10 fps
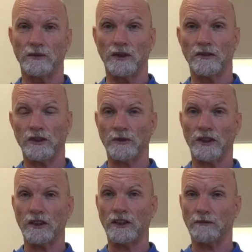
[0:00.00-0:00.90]
whether it's with a
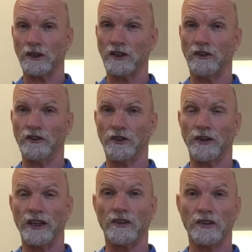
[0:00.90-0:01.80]
calf muscle injury or
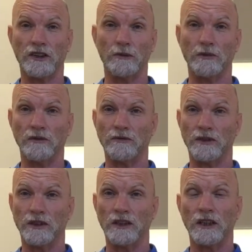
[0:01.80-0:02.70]
any other type
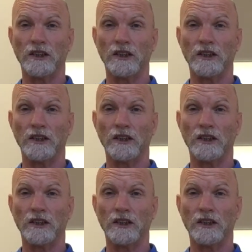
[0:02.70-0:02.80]
of